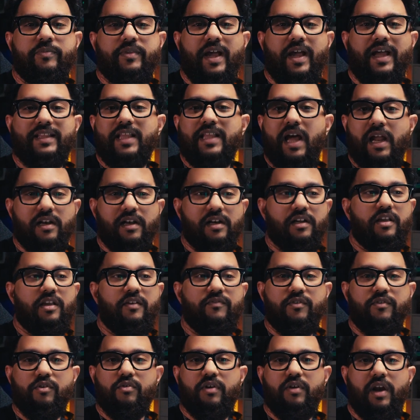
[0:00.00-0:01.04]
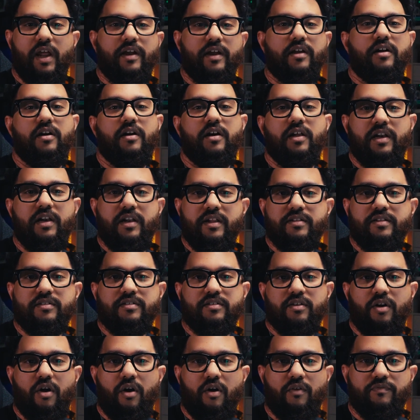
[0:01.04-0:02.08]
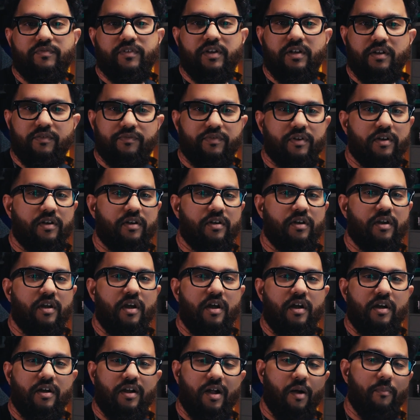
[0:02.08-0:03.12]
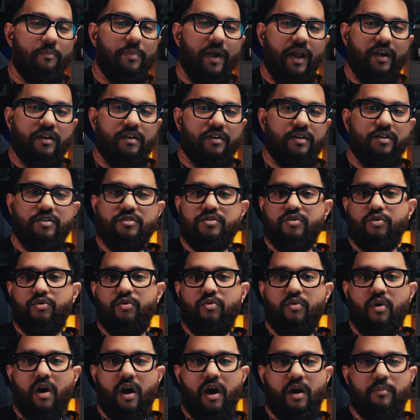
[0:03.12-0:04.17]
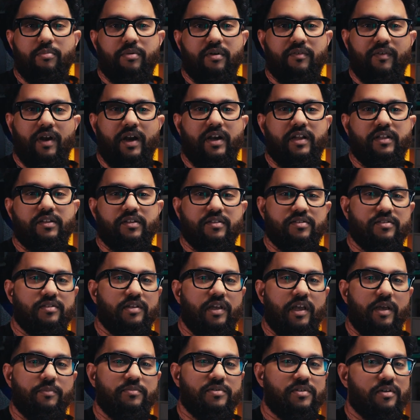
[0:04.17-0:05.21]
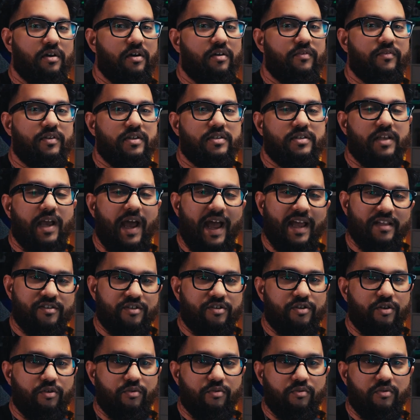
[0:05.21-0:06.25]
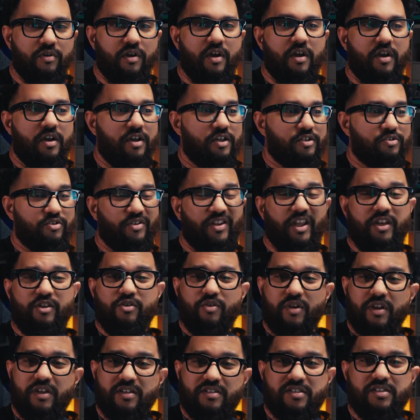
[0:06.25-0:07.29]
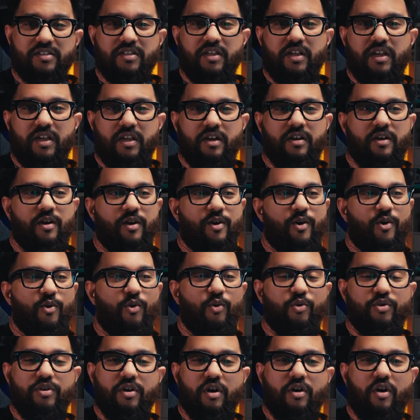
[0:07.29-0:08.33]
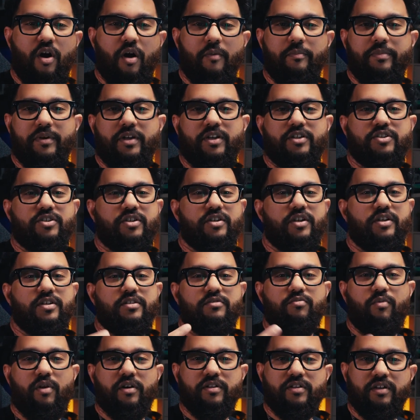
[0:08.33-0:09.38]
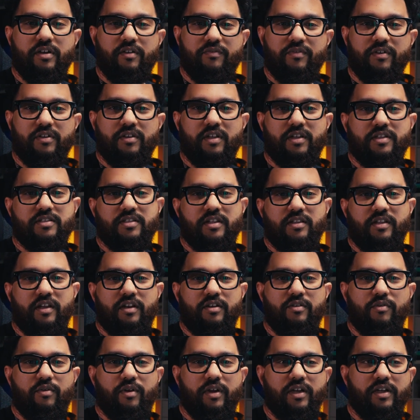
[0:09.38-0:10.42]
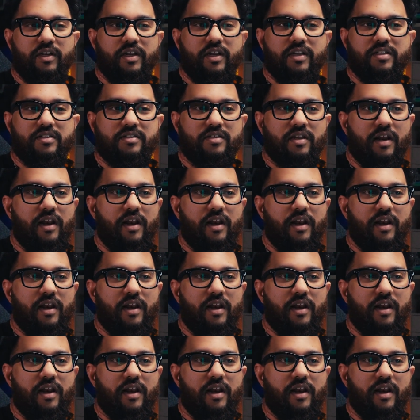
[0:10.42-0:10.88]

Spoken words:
and that will give you like a list of the different competitors who are providing the same service as you, so that you can see who your competition is, what are the different things that they're doing. It's